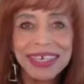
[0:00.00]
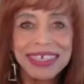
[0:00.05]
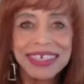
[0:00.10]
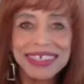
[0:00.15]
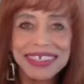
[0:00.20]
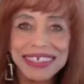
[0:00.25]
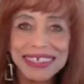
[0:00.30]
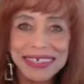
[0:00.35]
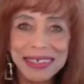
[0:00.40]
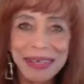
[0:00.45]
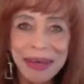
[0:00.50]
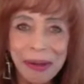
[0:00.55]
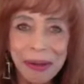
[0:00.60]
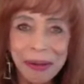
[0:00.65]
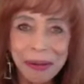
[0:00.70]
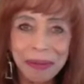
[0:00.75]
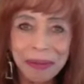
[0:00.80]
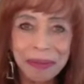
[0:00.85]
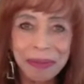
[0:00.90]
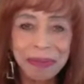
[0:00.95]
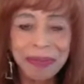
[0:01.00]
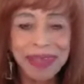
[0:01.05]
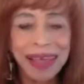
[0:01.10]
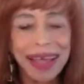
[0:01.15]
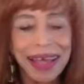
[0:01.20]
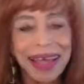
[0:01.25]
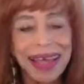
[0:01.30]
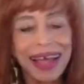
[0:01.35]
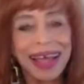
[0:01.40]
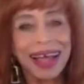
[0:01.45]
So
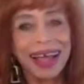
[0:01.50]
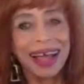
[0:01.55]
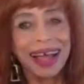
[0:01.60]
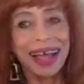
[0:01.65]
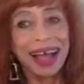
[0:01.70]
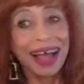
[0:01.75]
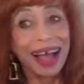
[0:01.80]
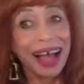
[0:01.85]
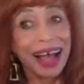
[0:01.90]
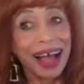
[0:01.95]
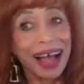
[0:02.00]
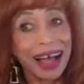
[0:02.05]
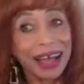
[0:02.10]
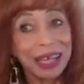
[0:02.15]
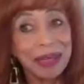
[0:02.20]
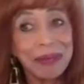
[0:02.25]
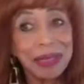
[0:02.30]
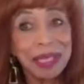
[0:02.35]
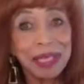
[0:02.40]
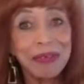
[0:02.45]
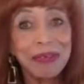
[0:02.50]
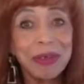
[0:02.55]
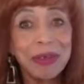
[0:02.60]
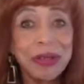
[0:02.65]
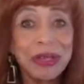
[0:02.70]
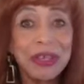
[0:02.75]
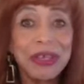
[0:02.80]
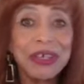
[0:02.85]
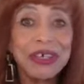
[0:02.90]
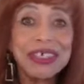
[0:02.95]
I am leaving
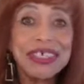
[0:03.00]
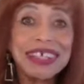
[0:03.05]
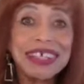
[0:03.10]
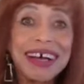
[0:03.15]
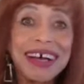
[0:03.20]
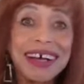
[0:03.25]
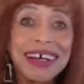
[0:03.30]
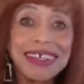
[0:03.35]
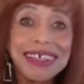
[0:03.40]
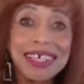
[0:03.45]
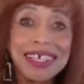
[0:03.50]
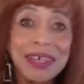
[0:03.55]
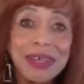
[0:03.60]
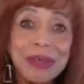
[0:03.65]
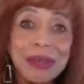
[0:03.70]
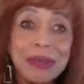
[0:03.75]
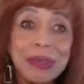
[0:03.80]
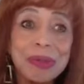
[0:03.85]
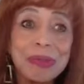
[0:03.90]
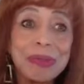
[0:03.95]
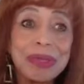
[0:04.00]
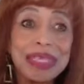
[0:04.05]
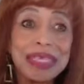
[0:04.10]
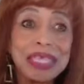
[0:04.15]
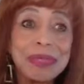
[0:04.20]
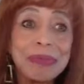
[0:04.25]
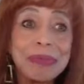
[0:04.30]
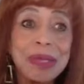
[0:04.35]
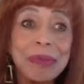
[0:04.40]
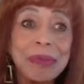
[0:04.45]
you here asking you to
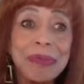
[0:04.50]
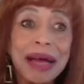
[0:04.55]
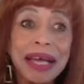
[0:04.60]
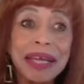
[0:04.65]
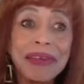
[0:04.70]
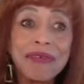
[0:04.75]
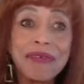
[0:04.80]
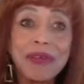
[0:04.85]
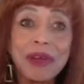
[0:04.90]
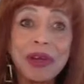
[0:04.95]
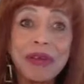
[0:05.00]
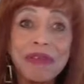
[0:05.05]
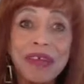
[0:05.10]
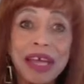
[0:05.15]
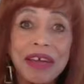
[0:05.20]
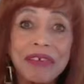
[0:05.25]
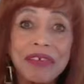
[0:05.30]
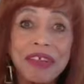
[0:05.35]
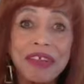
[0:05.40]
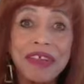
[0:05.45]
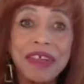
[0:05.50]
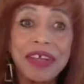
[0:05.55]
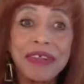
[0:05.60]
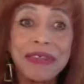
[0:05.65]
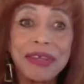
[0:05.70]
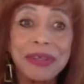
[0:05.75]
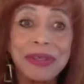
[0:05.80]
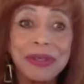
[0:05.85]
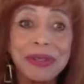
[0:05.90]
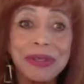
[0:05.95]
please be mindful of everything
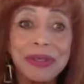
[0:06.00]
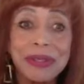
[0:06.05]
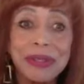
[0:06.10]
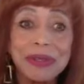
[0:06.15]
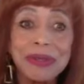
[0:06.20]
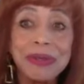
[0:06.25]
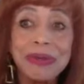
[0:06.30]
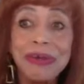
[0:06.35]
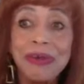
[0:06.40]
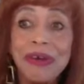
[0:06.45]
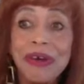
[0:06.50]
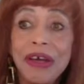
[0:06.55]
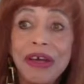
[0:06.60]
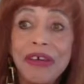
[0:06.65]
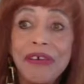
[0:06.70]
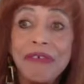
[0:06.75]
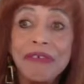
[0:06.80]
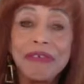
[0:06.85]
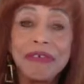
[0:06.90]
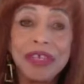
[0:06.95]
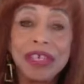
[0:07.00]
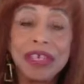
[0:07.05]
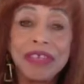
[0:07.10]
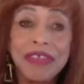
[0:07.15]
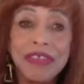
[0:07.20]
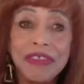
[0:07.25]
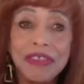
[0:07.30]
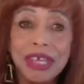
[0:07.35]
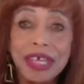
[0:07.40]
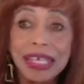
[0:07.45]
that you do,
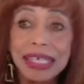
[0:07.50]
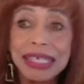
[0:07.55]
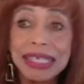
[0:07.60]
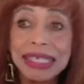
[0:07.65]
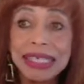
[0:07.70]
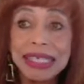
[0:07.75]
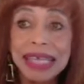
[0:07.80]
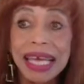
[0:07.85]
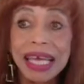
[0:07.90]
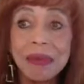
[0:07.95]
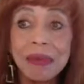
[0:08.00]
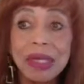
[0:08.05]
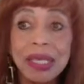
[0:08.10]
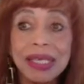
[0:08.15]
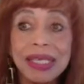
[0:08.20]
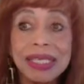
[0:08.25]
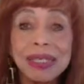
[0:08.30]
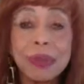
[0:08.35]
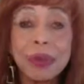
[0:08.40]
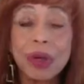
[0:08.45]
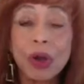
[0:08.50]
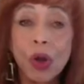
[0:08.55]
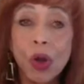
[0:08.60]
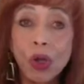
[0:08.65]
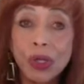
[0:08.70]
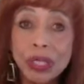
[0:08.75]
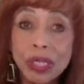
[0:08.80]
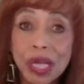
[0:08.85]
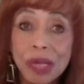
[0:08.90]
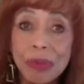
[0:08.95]
feel, think, and say, because we're
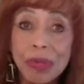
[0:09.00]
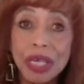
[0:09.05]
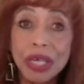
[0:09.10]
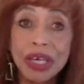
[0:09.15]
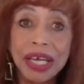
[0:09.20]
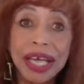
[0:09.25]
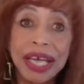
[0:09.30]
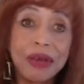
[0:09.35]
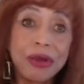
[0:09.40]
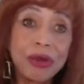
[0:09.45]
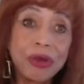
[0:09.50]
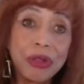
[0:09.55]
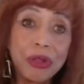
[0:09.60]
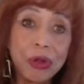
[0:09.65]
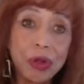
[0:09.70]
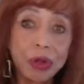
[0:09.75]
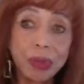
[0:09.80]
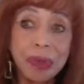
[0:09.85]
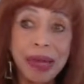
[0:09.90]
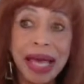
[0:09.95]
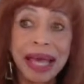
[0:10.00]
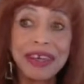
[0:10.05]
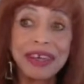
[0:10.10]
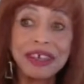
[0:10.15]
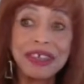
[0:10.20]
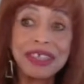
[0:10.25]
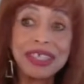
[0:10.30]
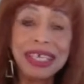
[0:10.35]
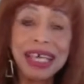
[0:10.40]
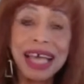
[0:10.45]
also going to be looking at our thought
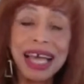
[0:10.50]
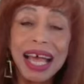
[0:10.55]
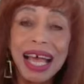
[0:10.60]
patterns